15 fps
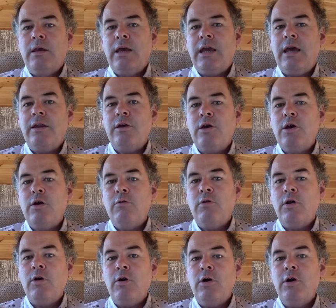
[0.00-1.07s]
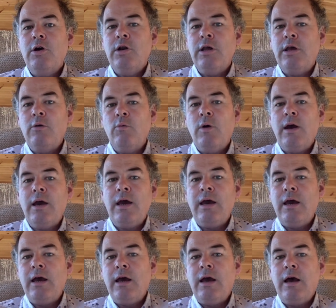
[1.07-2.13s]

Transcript: Can occur a lot earlier, where